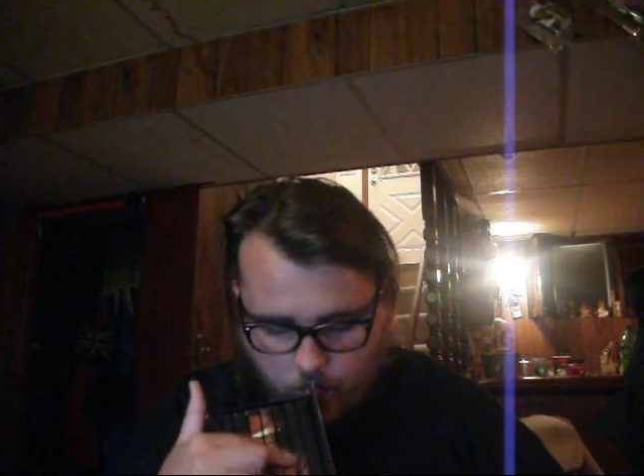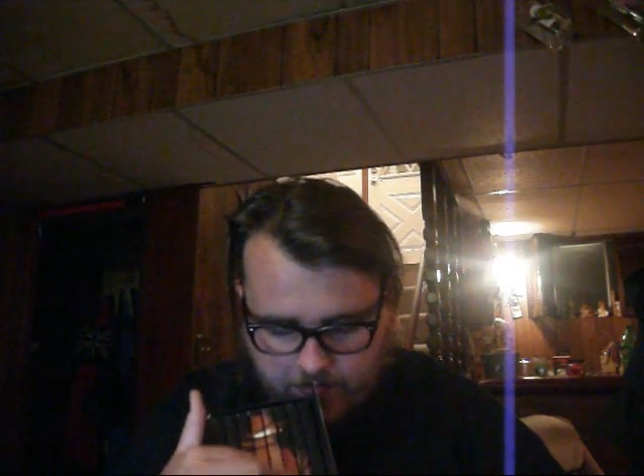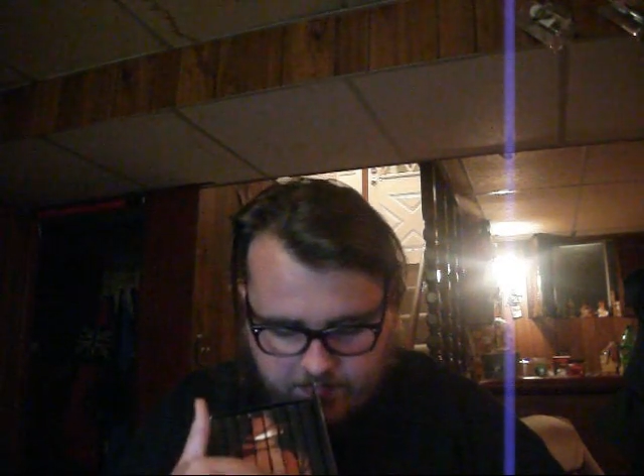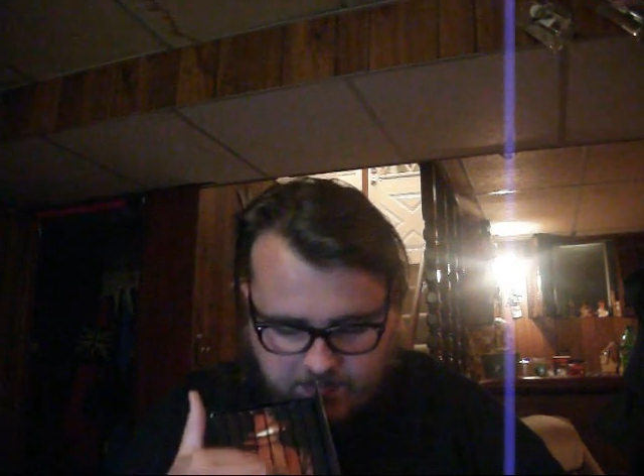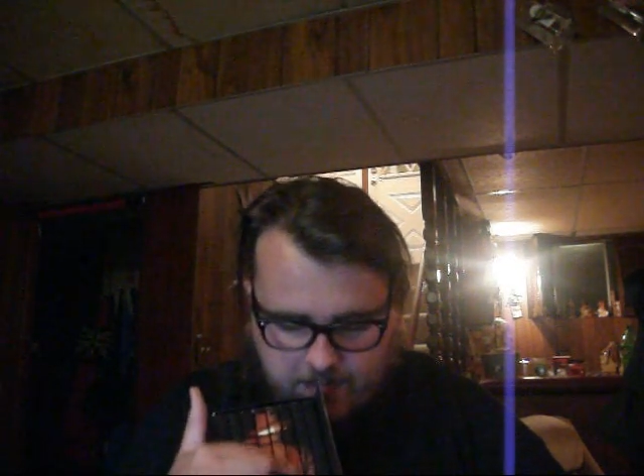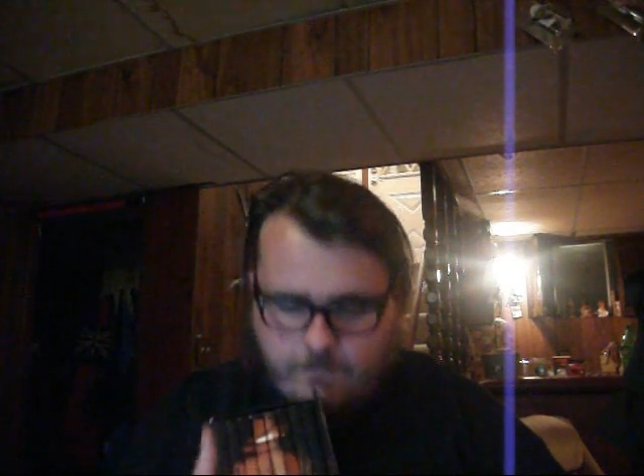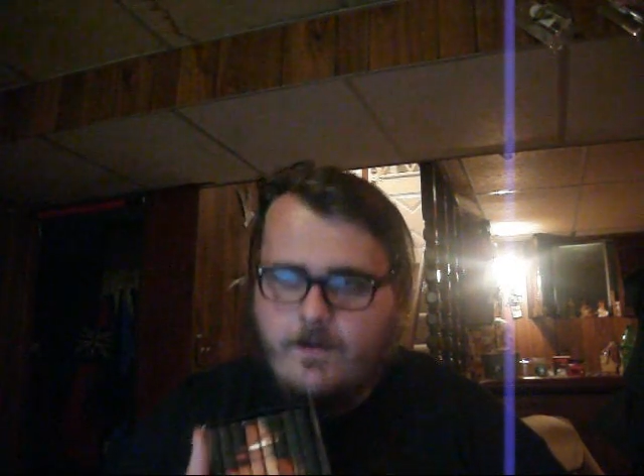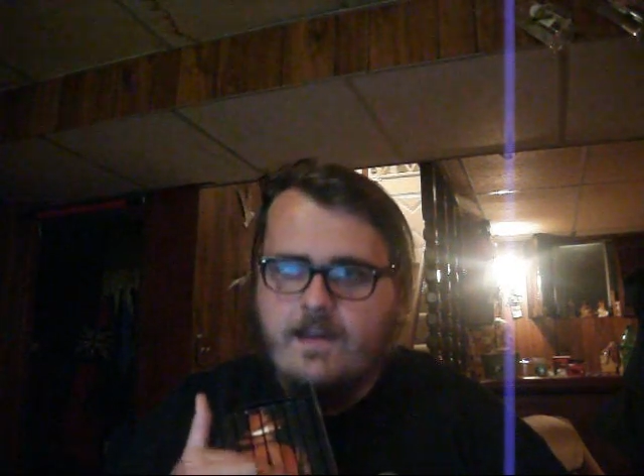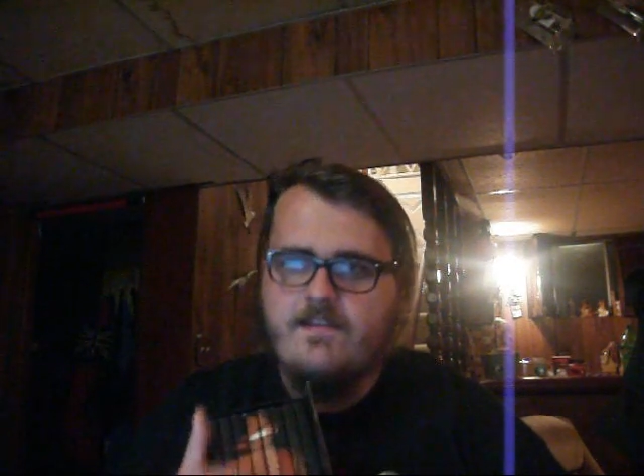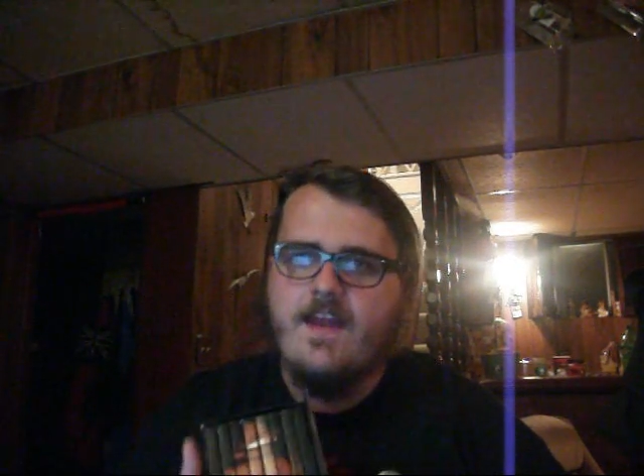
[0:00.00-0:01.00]
one scene in
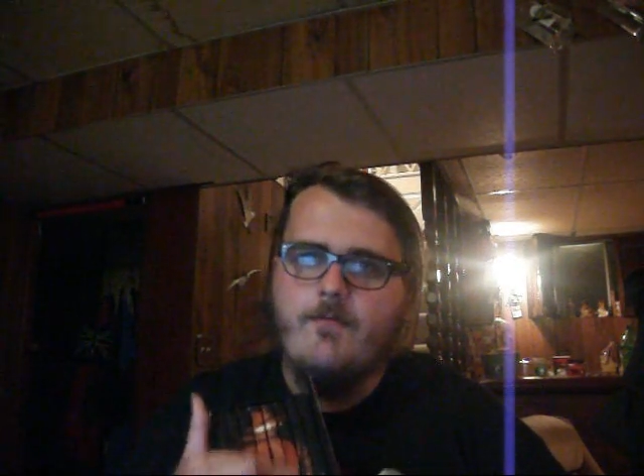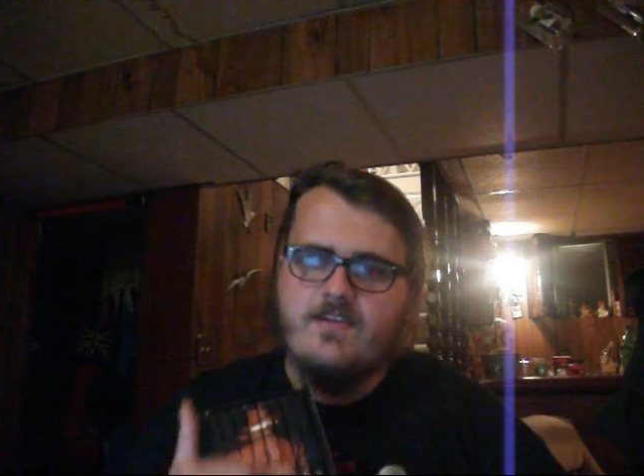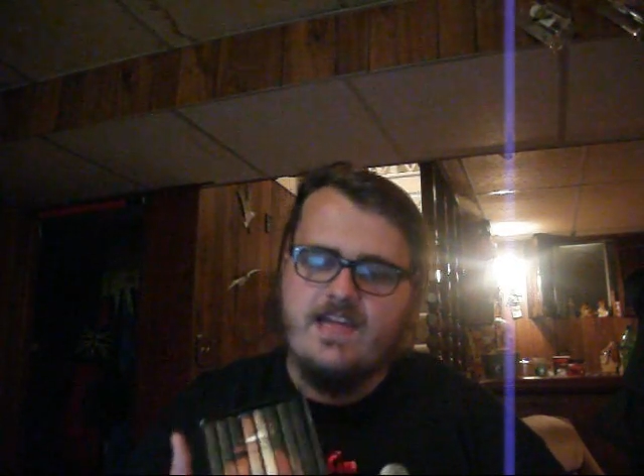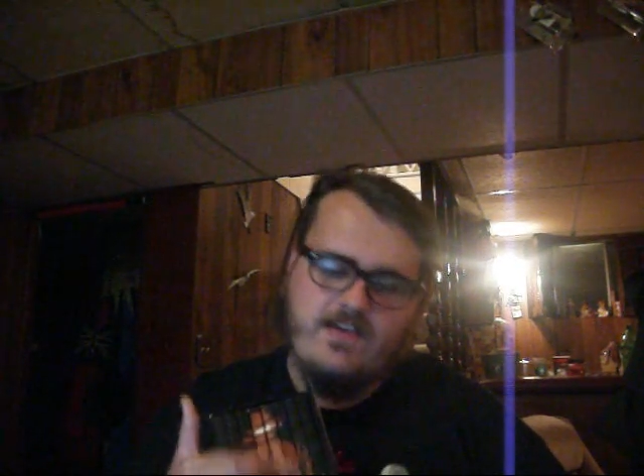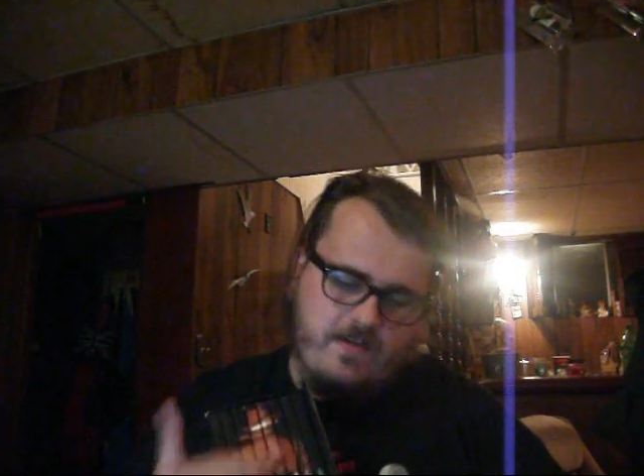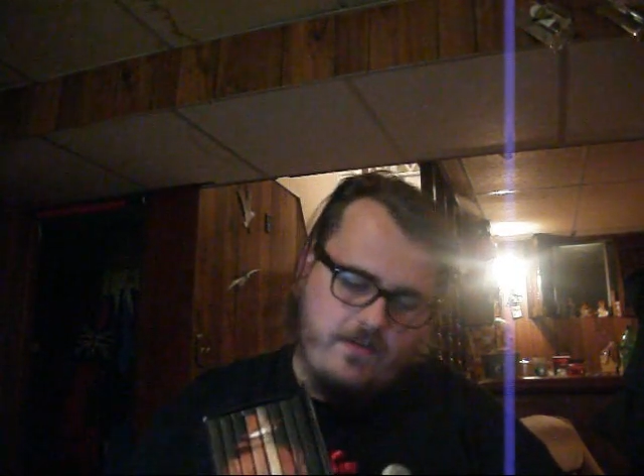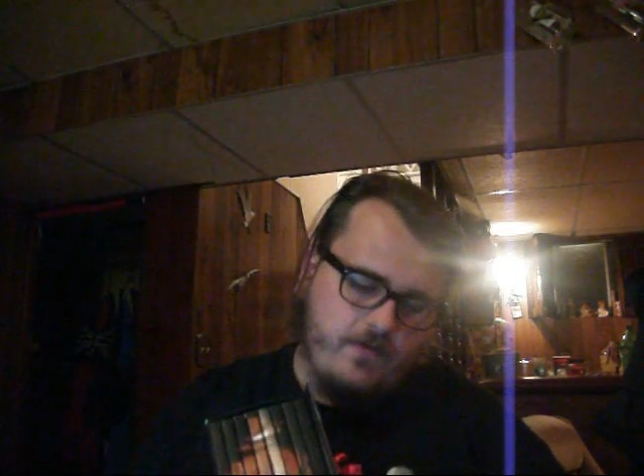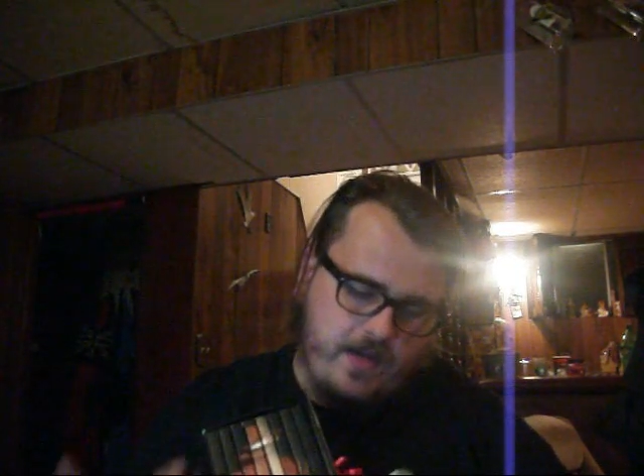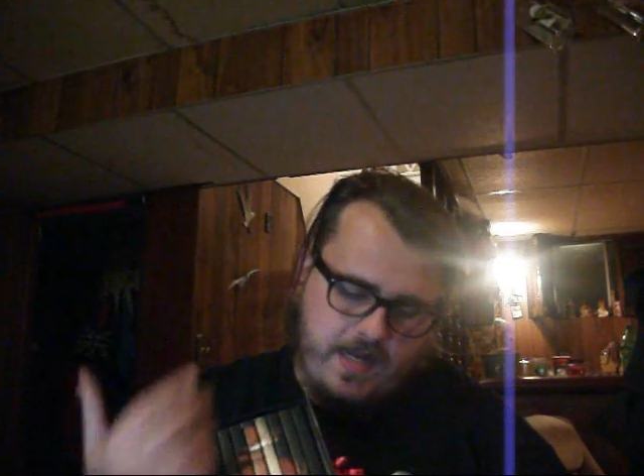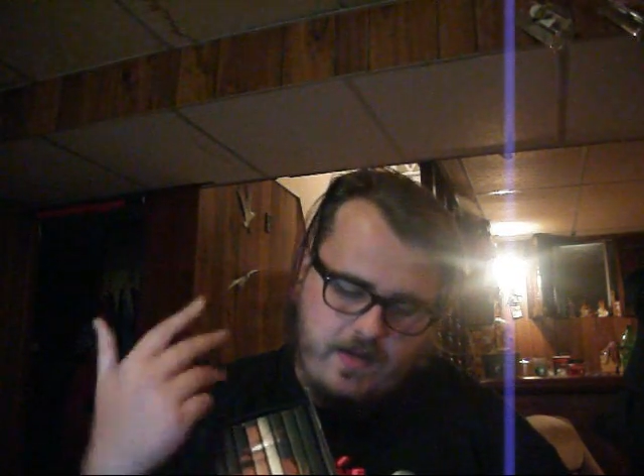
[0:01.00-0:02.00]
Freddy's Dead which is actually in
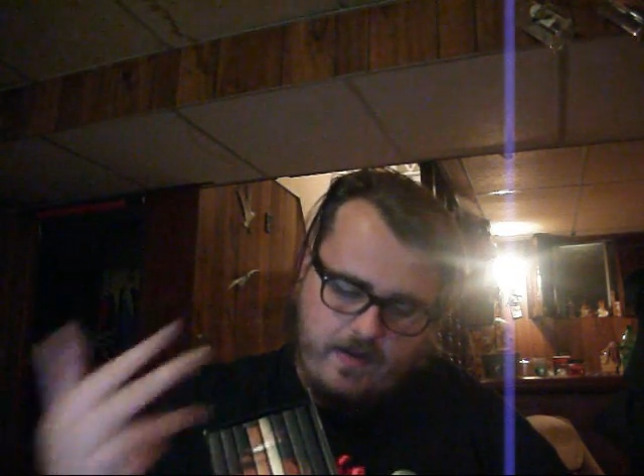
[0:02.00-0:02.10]
3D,